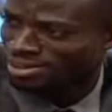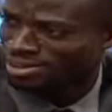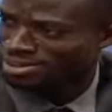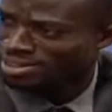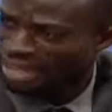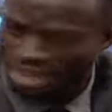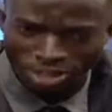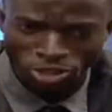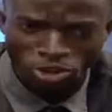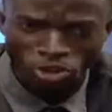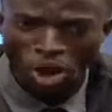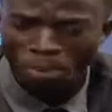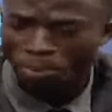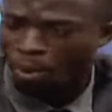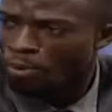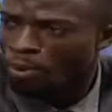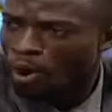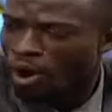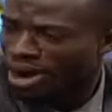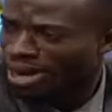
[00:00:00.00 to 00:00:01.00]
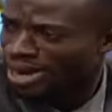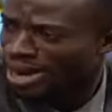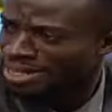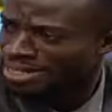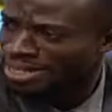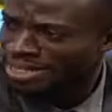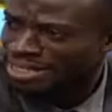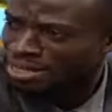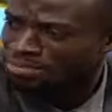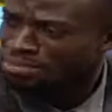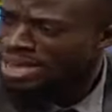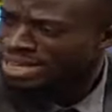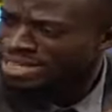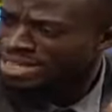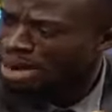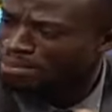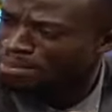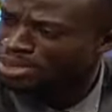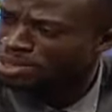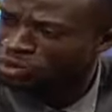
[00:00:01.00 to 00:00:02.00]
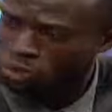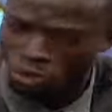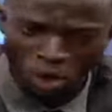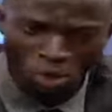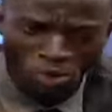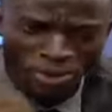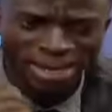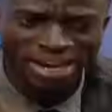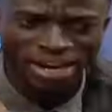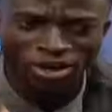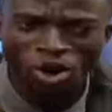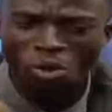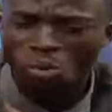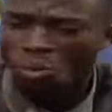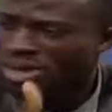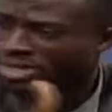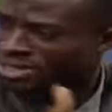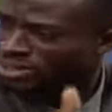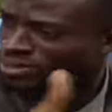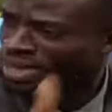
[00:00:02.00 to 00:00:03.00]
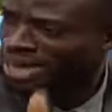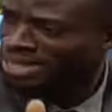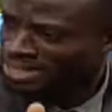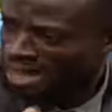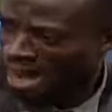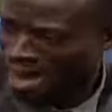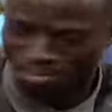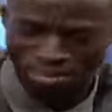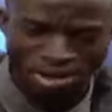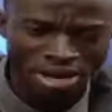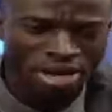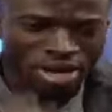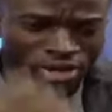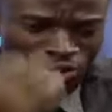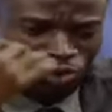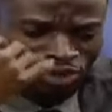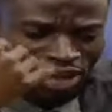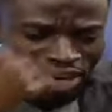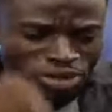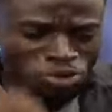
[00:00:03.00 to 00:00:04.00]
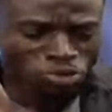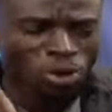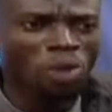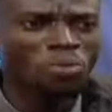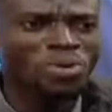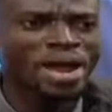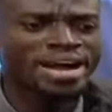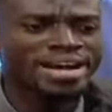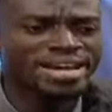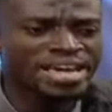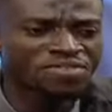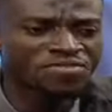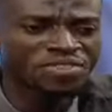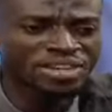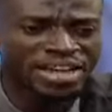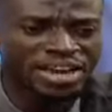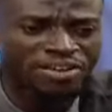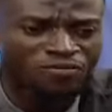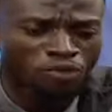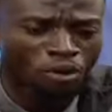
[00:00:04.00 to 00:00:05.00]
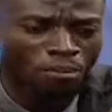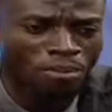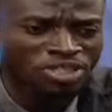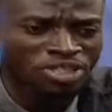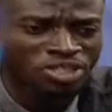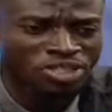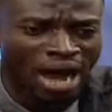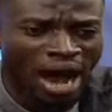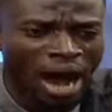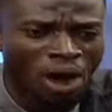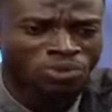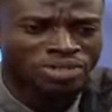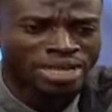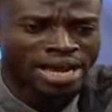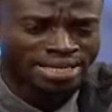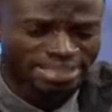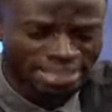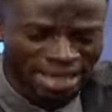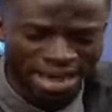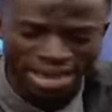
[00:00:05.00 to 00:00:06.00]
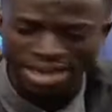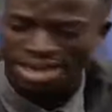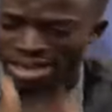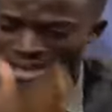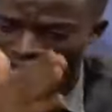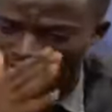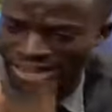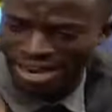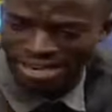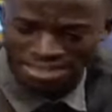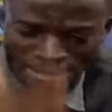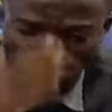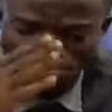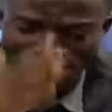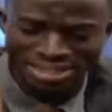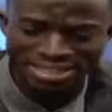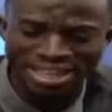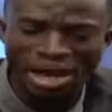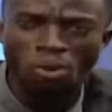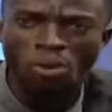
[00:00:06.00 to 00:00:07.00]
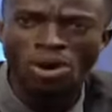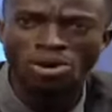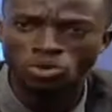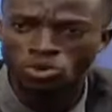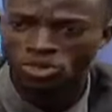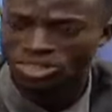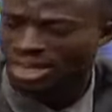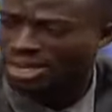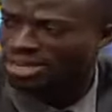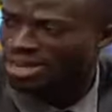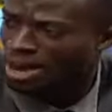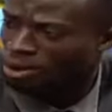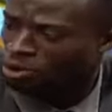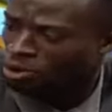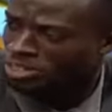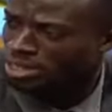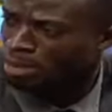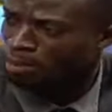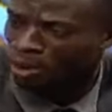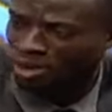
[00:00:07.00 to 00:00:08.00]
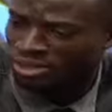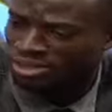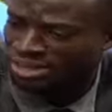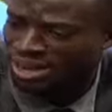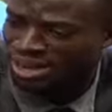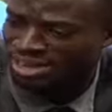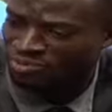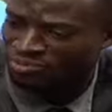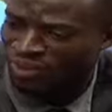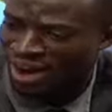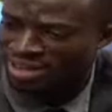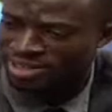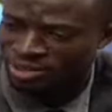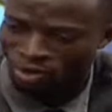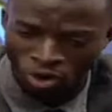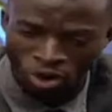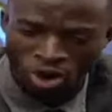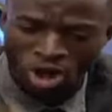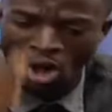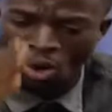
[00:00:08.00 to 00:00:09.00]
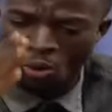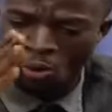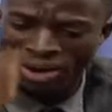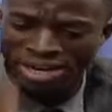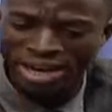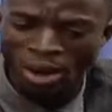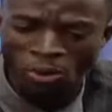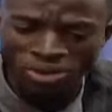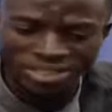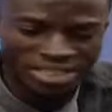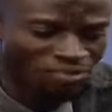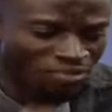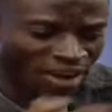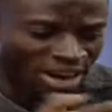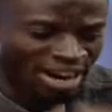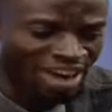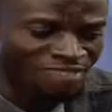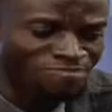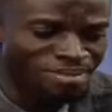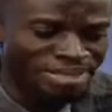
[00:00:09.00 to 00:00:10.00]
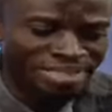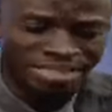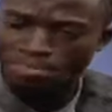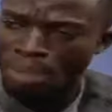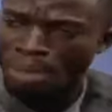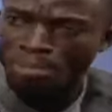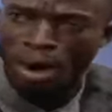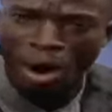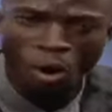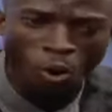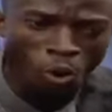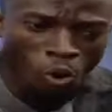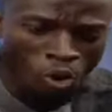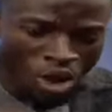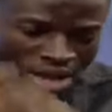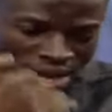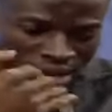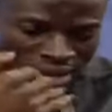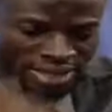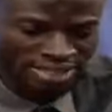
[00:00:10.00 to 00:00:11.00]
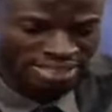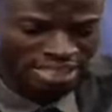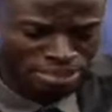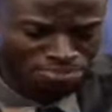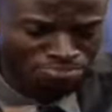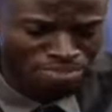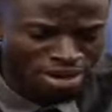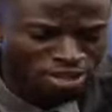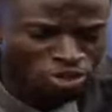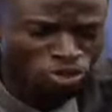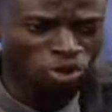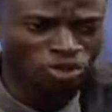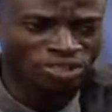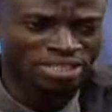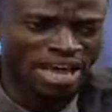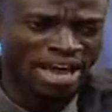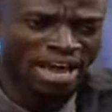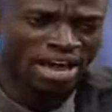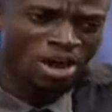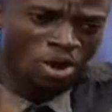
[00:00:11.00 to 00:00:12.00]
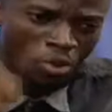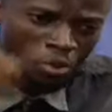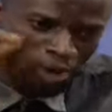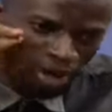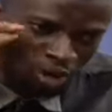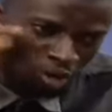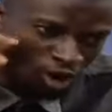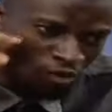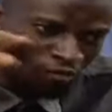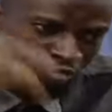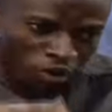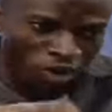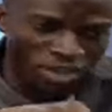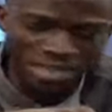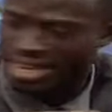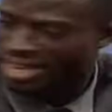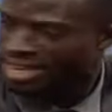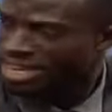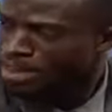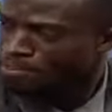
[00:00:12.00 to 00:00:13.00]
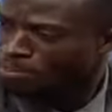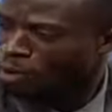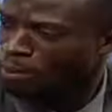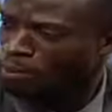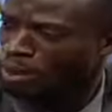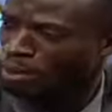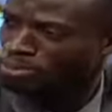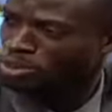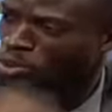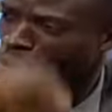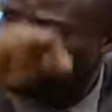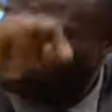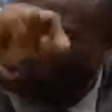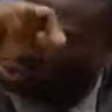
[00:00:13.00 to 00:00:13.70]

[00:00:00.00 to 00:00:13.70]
there is no proper organization being in the middle, so we cannot wait till that time. So that is why we are giving the information out there. Say, it doesn't matter where you stand across the political divide, no, whether whichever government, let us make sure, say, we confront the key problems, we